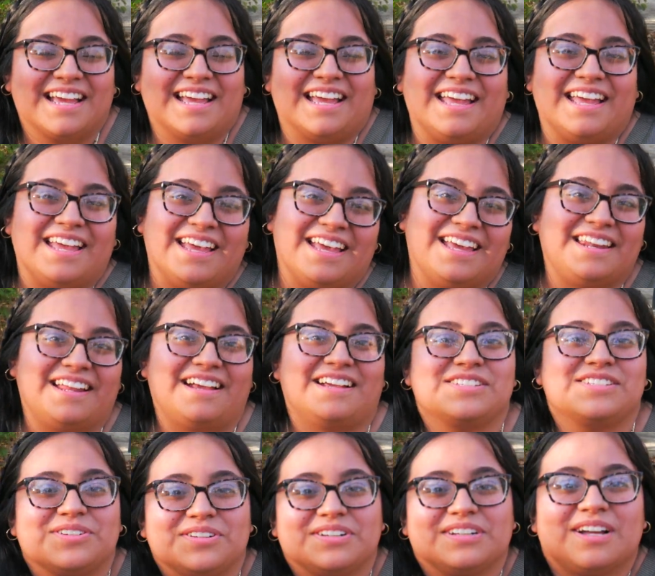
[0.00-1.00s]
And I
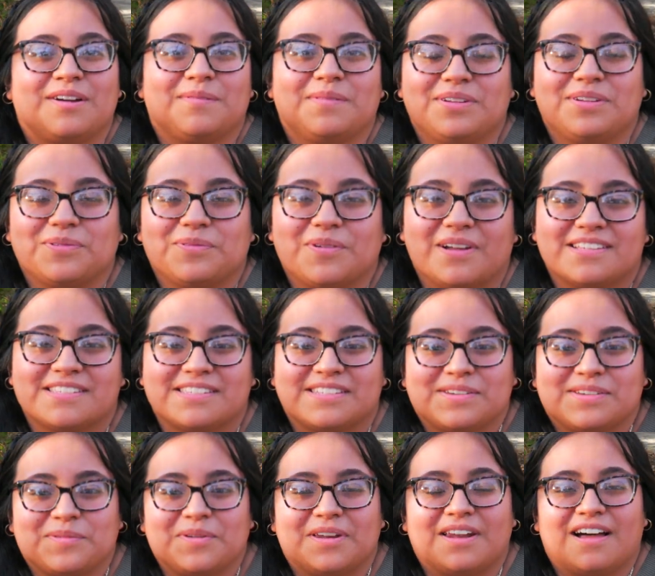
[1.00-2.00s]
started coming to
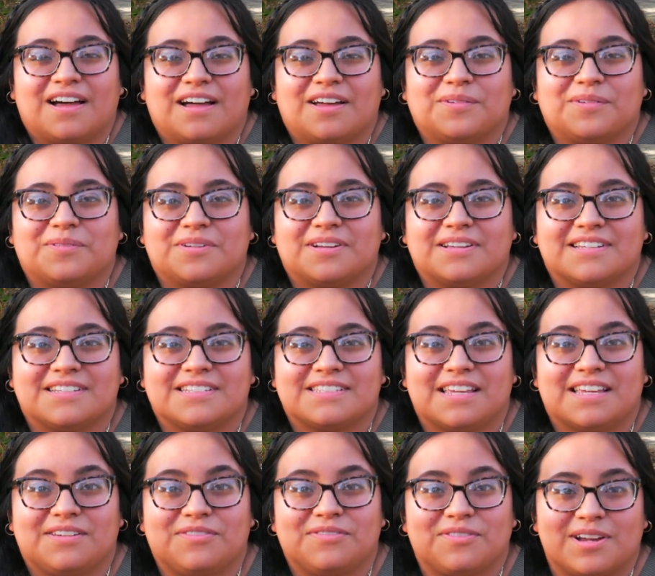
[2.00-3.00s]
Wesley when I was
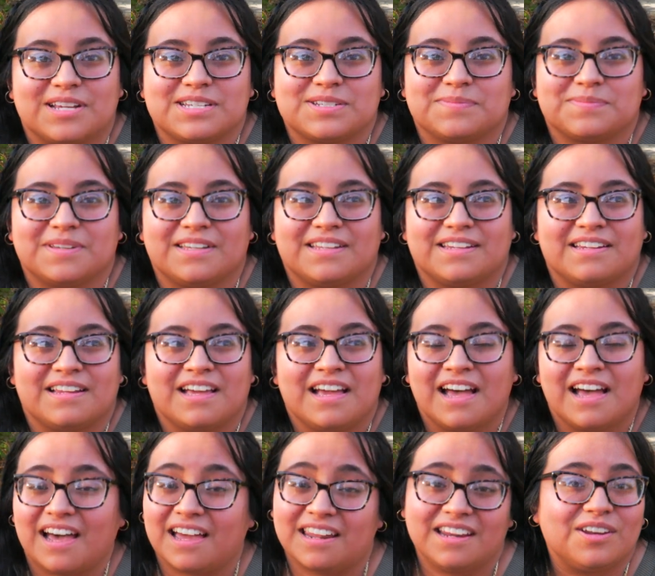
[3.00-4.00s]
a freshman.
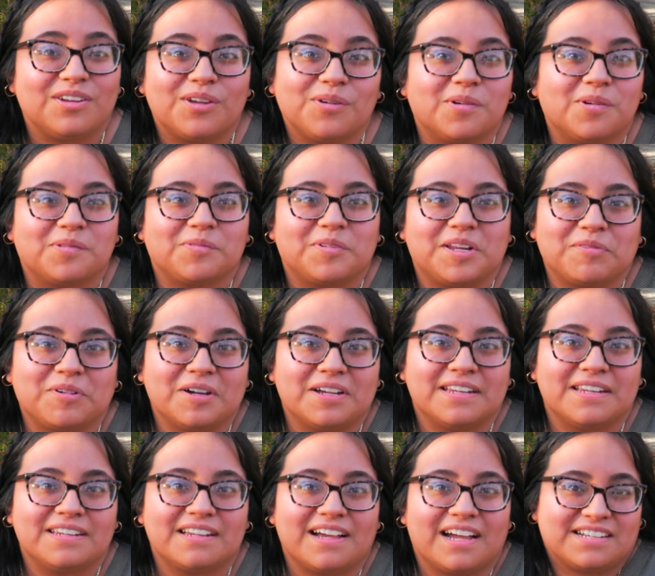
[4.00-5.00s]
I didn't know
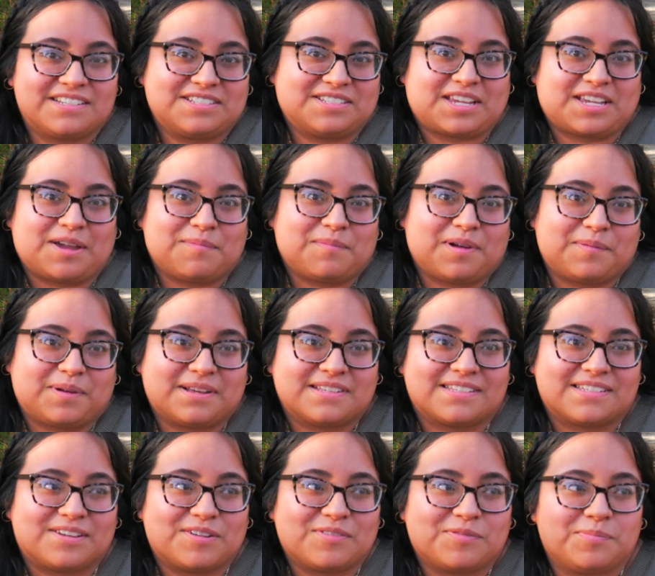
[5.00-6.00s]
anyone, I just came by
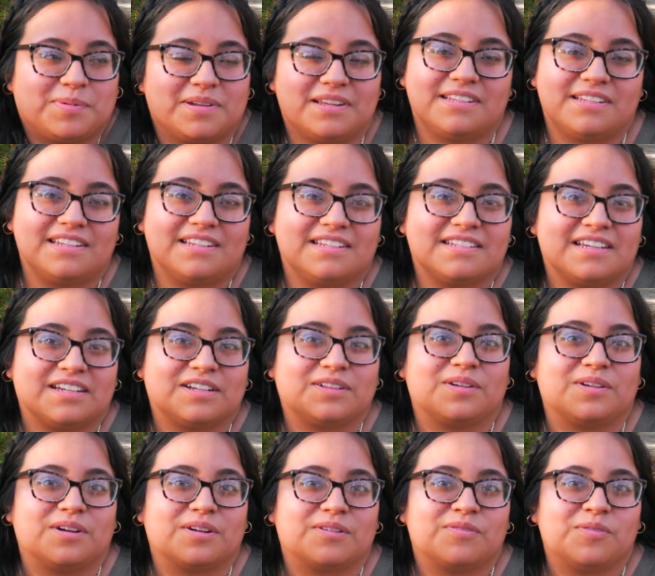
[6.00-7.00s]
myself, but it didn't take
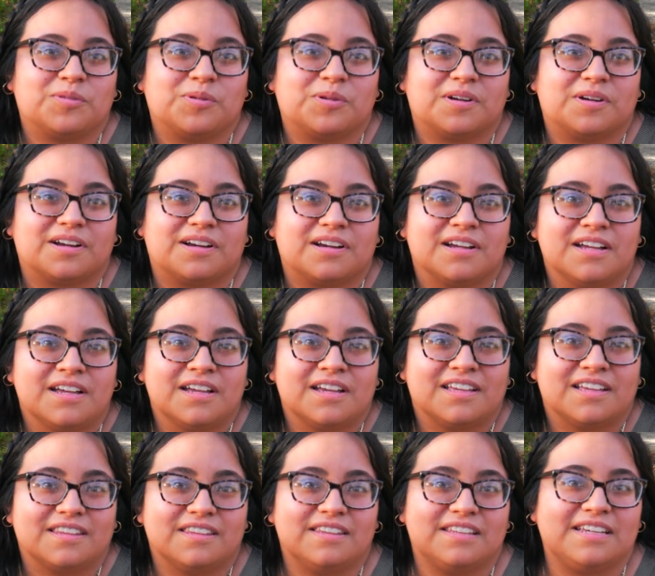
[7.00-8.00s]
long for
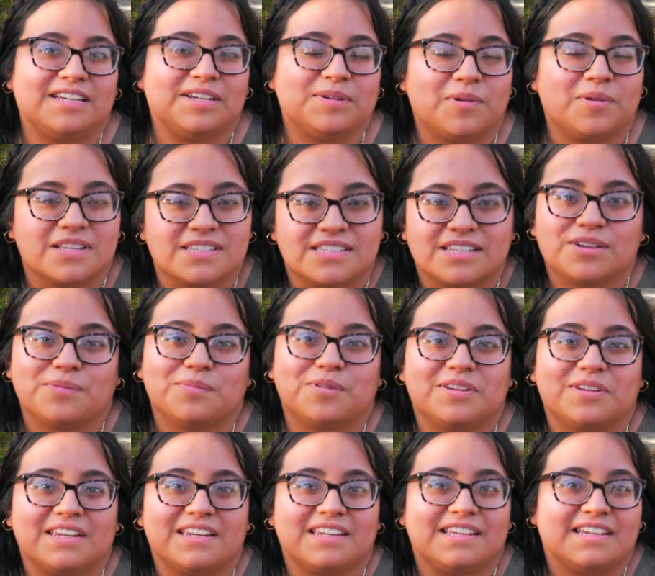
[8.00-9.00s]
the Wesley
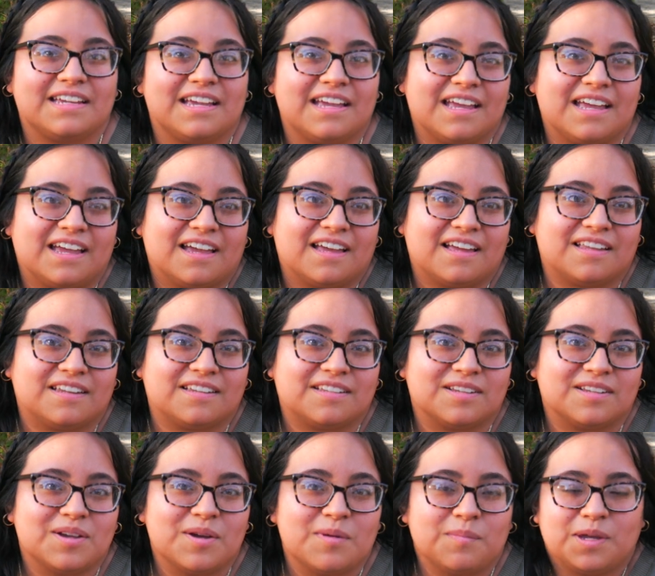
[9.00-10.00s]
community and
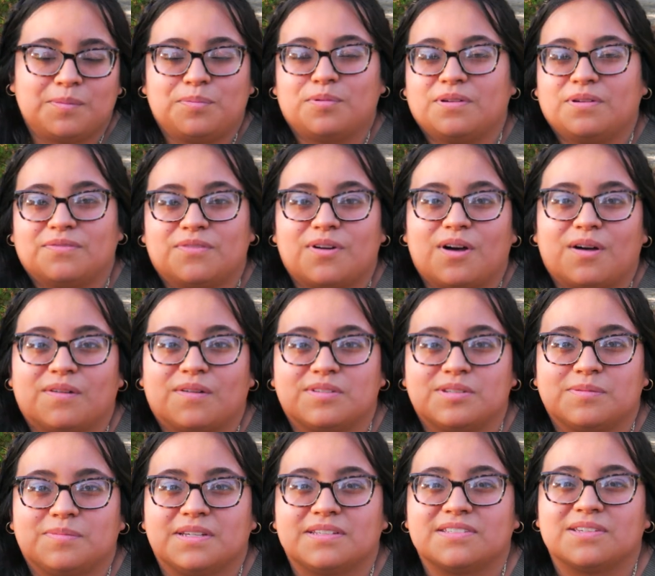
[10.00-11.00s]
people involved to
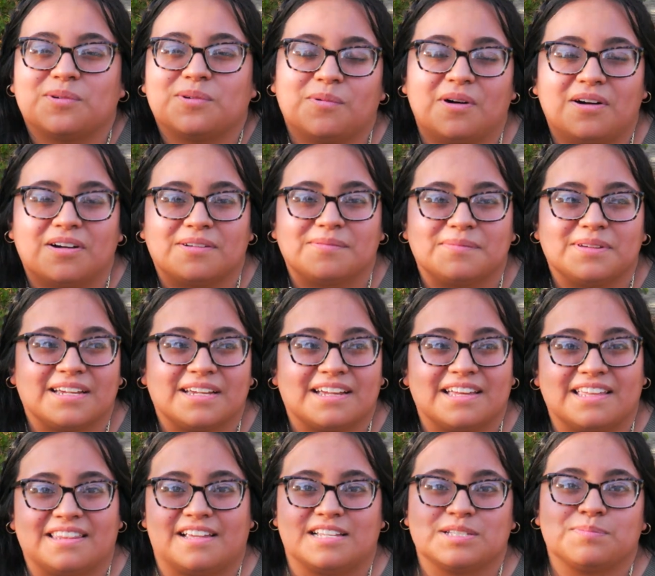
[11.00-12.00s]
be so welcoming,
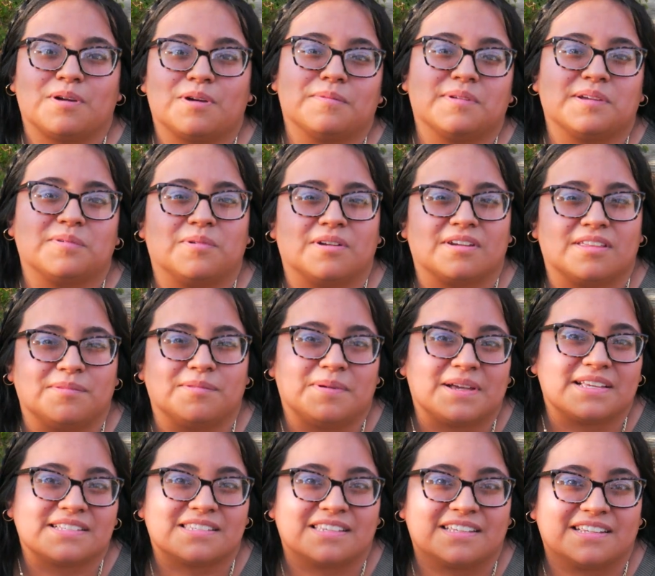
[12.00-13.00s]
and that's probably one of the
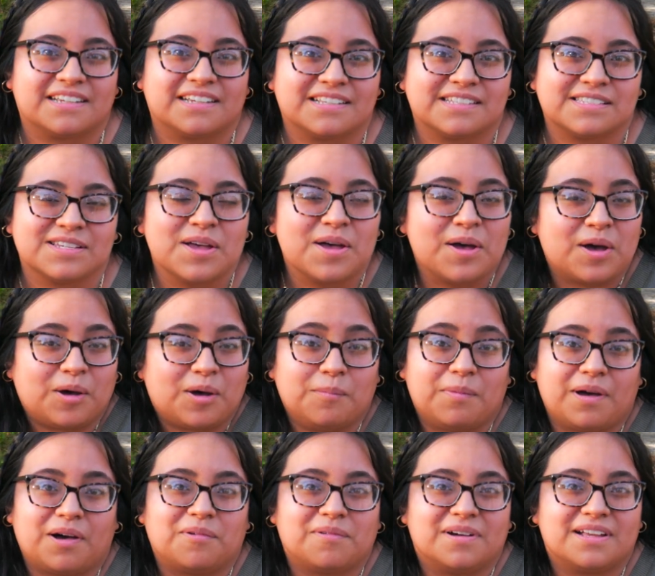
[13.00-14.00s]
best things
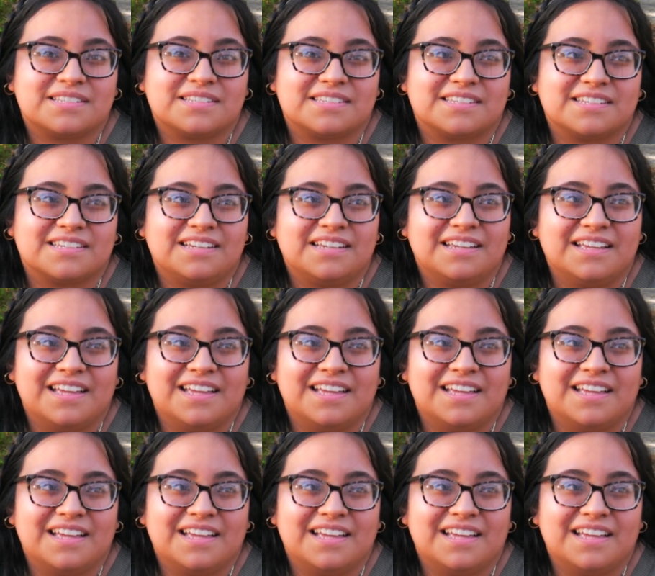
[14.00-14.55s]
about Wesley.